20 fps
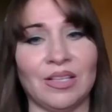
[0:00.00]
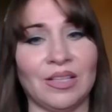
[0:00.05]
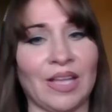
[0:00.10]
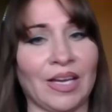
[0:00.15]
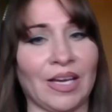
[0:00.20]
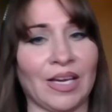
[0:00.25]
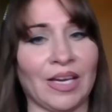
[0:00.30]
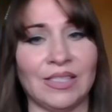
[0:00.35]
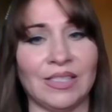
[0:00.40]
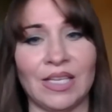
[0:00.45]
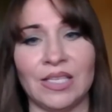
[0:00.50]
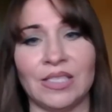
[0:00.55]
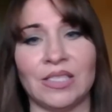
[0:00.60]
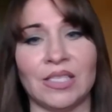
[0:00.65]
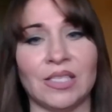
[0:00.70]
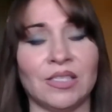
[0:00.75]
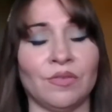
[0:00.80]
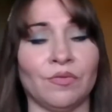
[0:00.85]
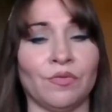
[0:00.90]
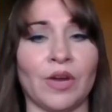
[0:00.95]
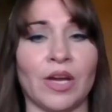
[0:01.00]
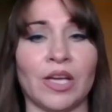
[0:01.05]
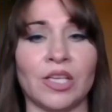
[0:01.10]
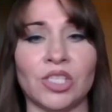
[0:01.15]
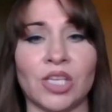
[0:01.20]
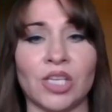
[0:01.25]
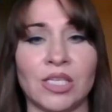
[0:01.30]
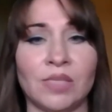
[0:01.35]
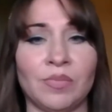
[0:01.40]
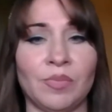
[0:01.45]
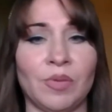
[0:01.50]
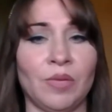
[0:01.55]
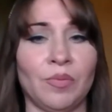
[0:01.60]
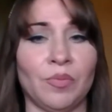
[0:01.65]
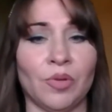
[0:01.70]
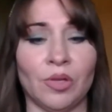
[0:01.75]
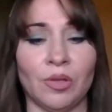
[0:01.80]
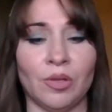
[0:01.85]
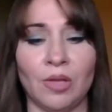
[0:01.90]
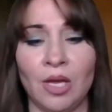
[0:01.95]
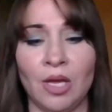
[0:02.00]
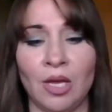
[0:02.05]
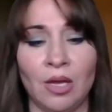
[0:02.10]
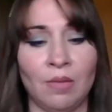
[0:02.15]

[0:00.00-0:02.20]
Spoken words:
like I said, disenfranchise people,